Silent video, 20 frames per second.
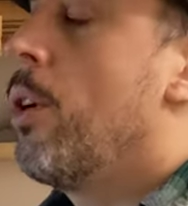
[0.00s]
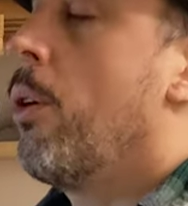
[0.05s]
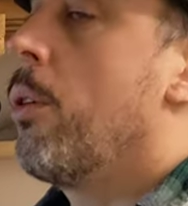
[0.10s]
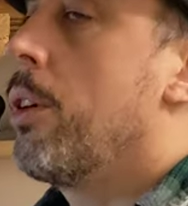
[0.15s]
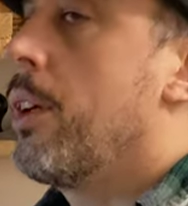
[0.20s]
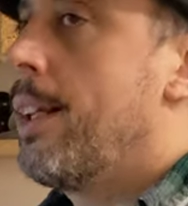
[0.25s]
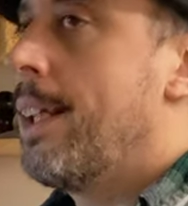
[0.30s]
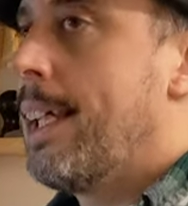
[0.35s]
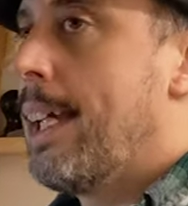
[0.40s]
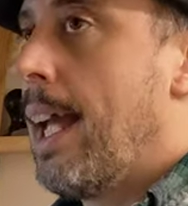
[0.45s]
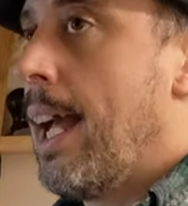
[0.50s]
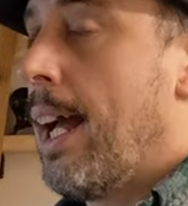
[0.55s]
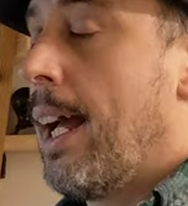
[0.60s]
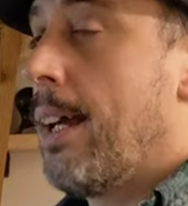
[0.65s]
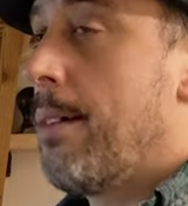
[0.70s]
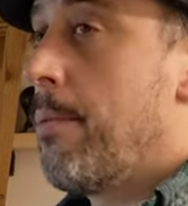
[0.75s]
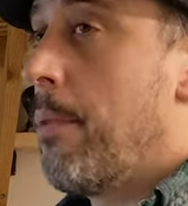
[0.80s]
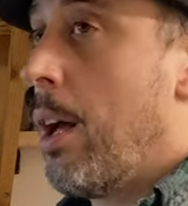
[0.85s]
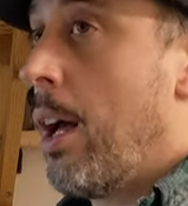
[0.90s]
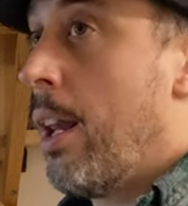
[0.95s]
not going to
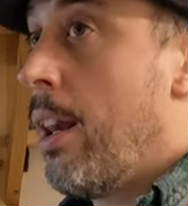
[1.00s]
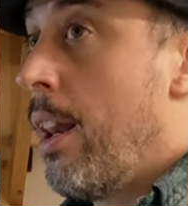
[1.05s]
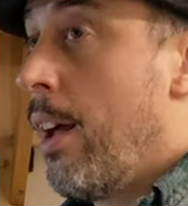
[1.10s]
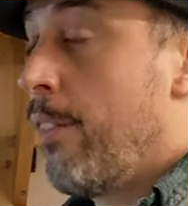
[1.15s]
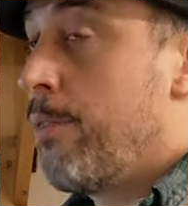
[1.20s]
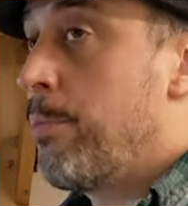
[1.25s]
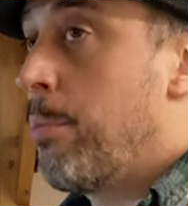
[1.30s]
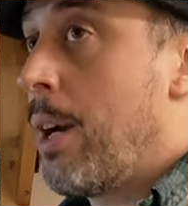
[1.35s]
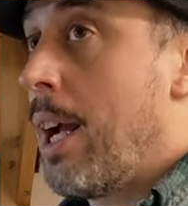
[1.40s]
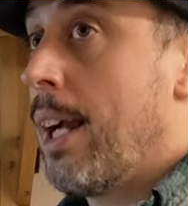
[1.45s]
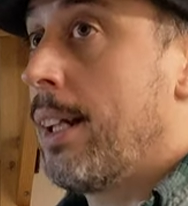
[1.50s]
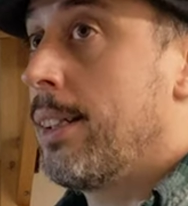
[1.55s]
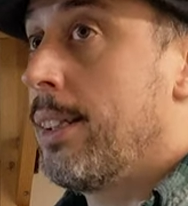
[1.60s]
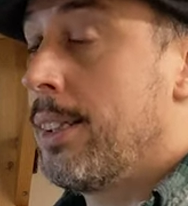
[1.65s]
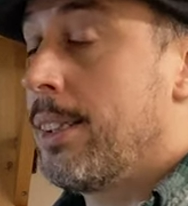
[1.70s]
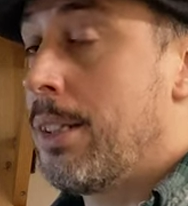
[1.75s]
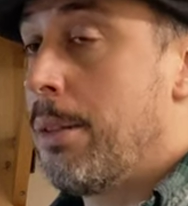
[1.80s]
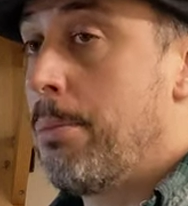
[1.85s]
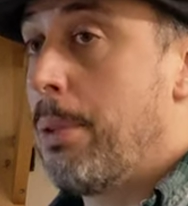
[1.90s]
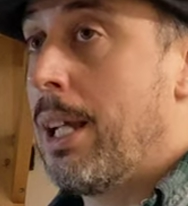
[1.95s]
get enough
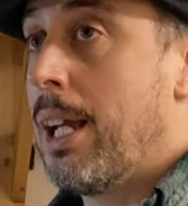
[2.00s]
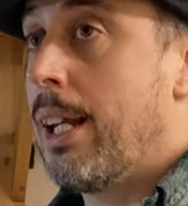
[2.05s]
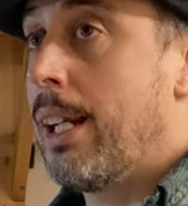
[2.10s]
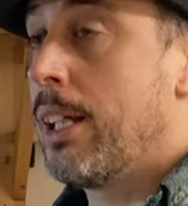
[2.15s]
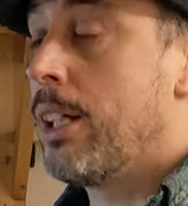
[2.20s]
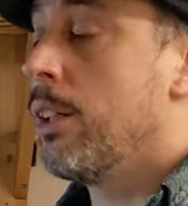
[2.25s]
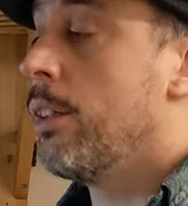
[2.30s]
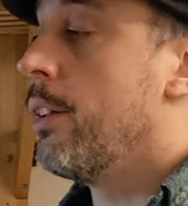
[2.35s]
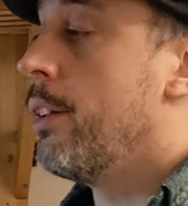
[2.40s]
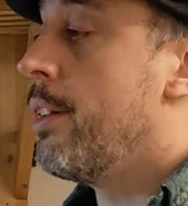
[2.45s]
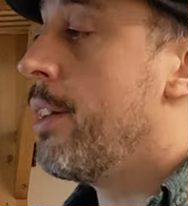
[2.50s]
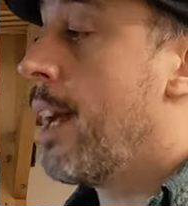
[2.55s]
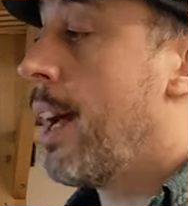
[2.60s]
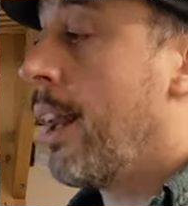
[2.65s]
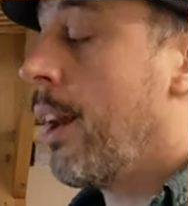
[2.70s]
practice to be any good.